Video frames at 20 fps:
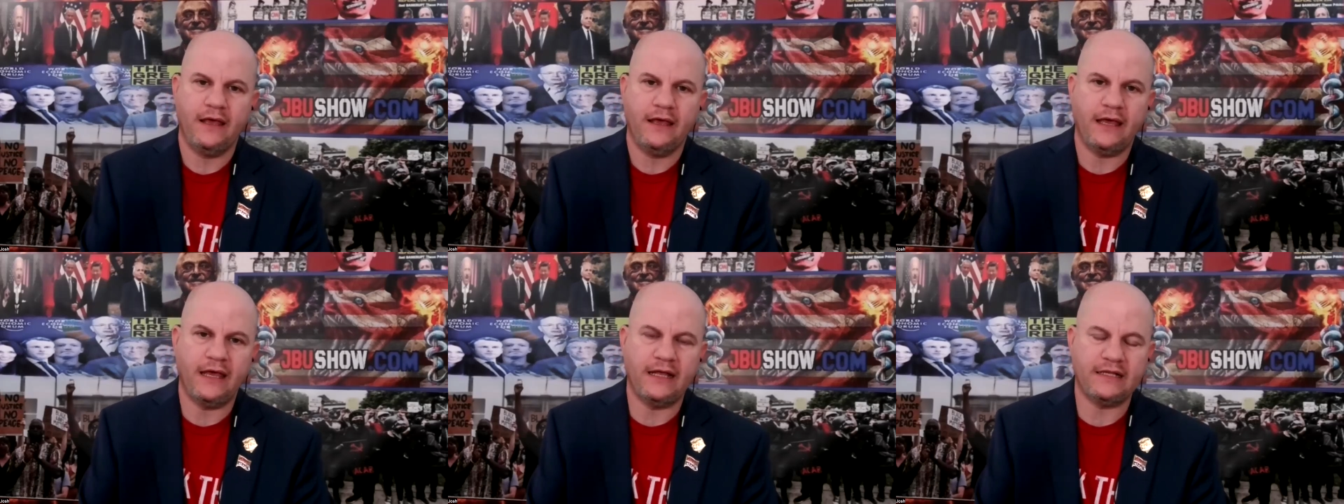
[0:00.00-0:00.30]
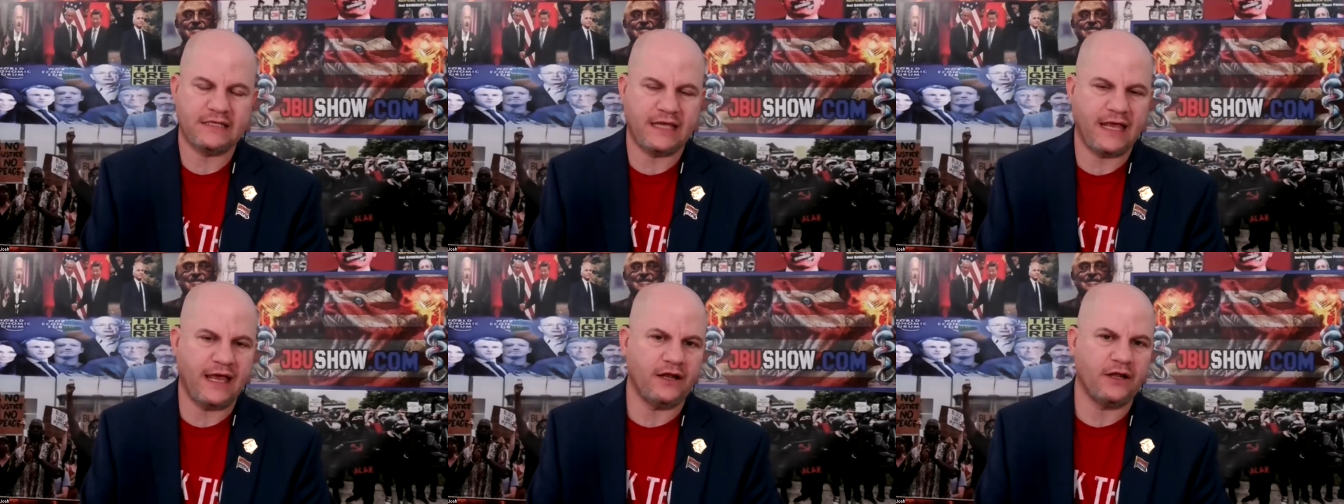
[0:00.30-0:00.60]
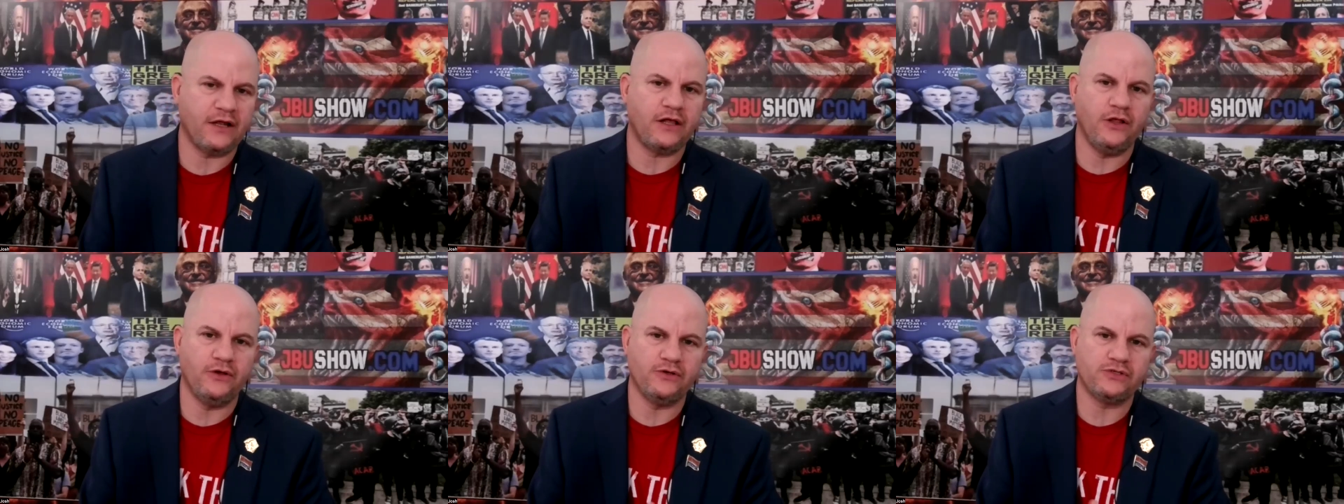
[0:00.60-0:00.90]
it's getting
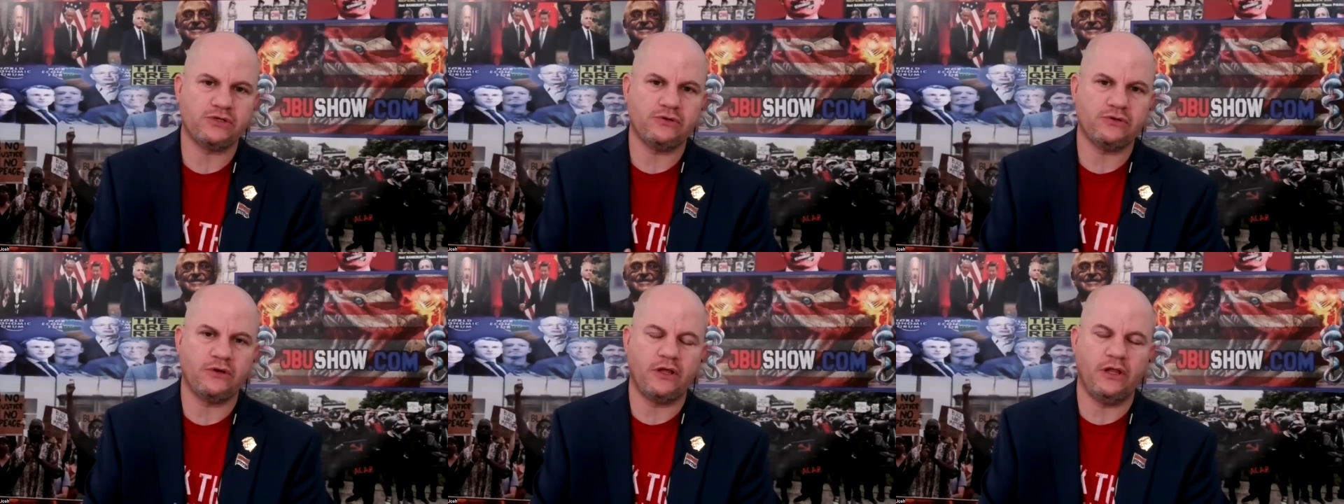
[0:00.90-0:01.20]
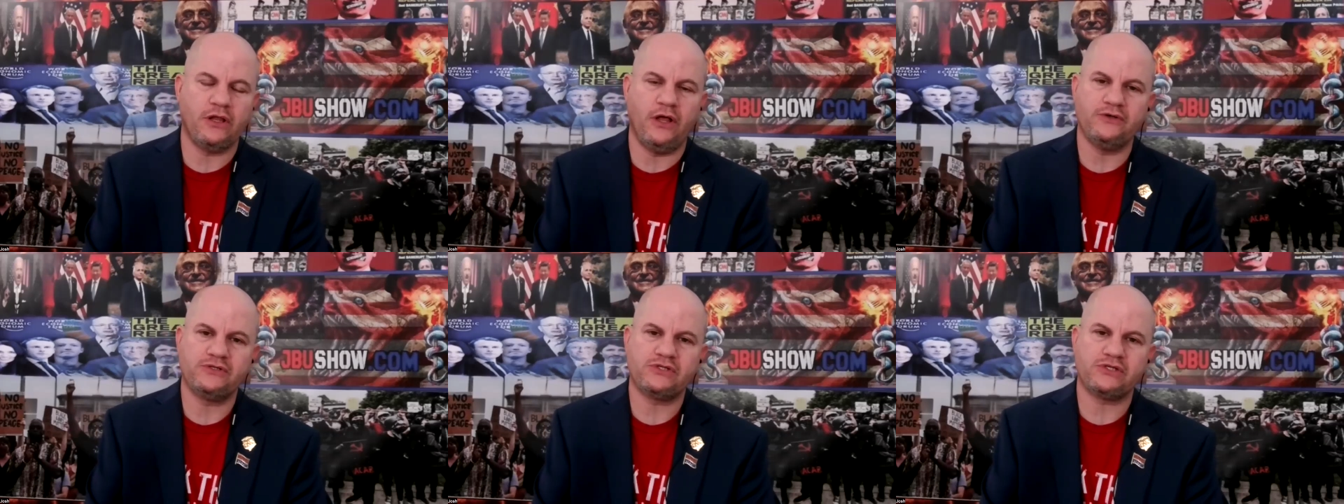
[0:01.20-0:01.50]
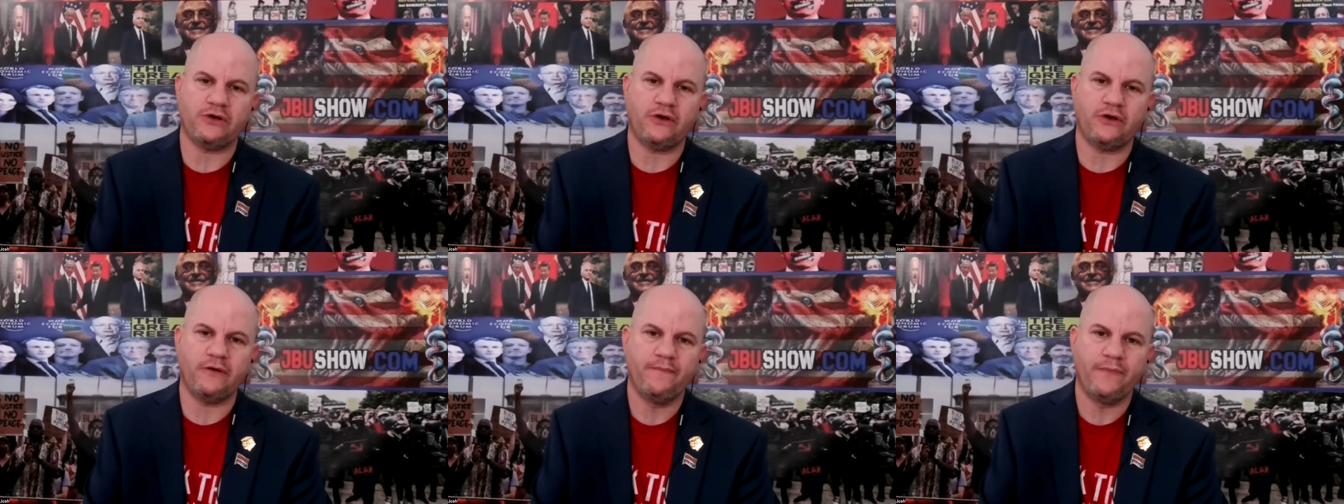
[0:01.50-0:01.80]
closer and
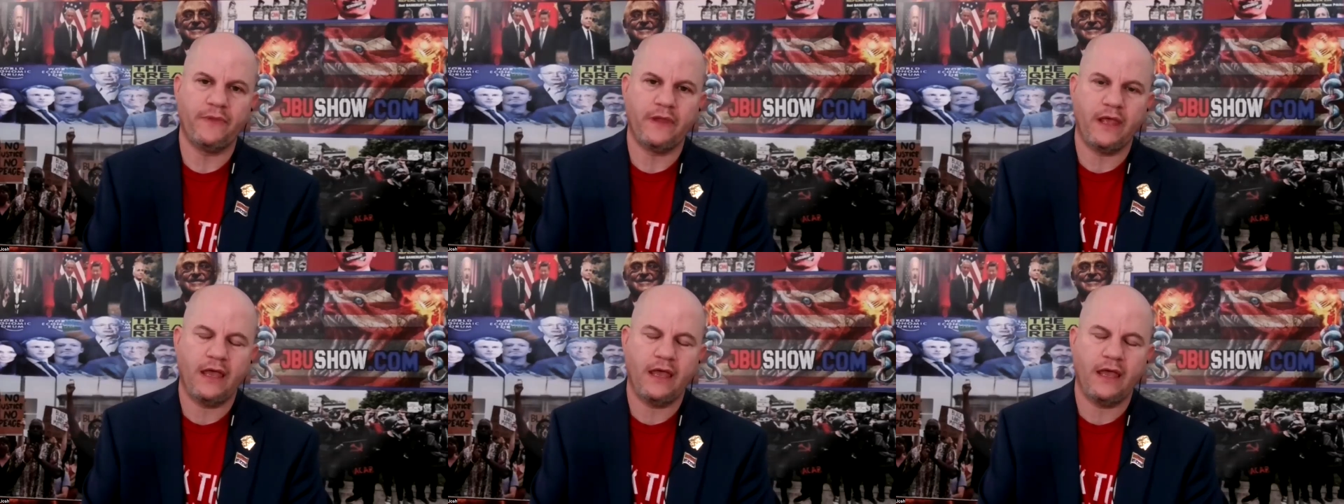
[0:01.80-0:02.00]
closer.